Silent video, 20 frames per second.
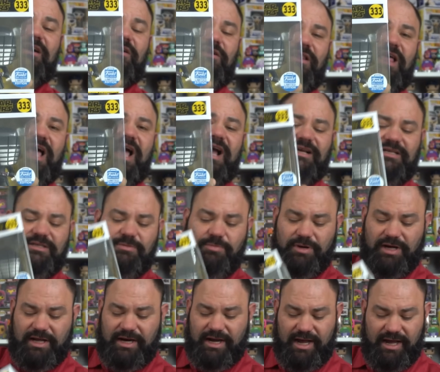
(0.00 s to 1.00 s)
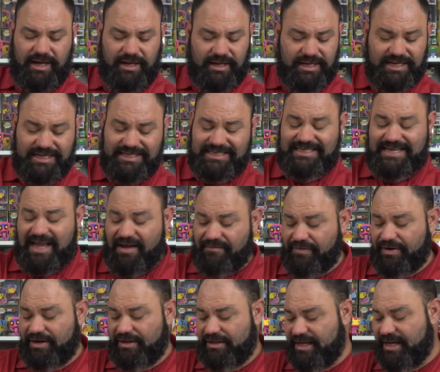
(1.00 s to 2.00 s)
collect, but
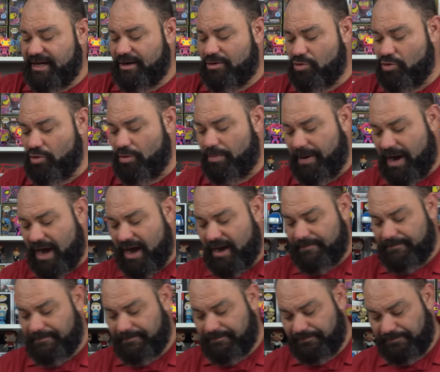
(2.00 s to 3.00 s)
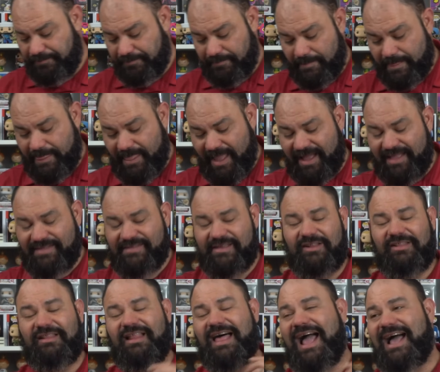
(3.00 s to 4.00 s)
definitely a cool pop. And
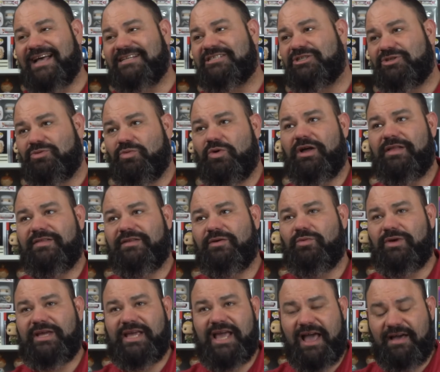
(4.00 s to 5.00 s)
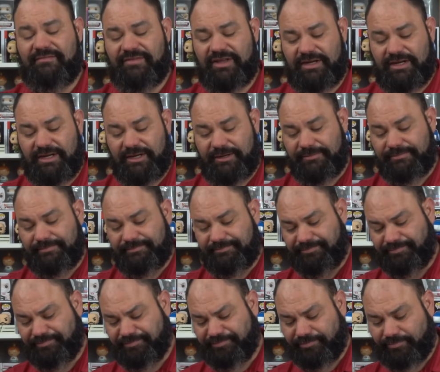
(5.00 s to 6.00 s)
the last one that we have in here,
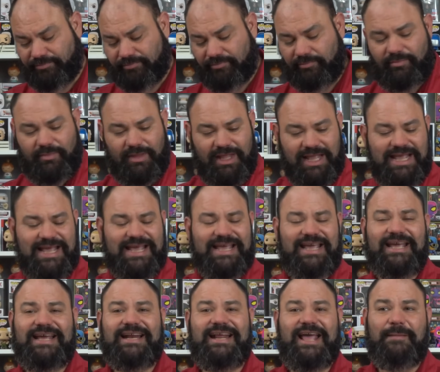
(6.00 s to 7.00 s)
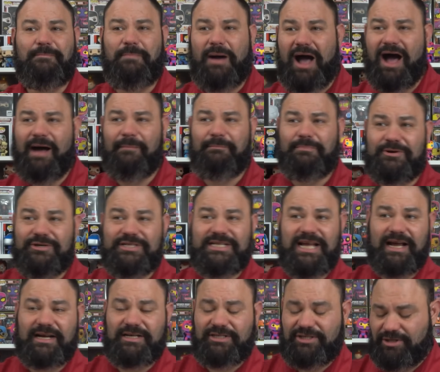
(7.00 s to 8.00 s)
in a pop
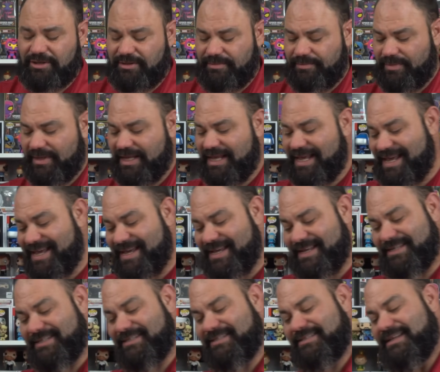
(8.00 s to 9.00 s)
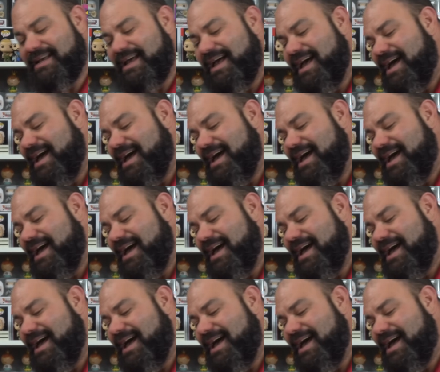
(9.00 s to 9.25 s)
protector, is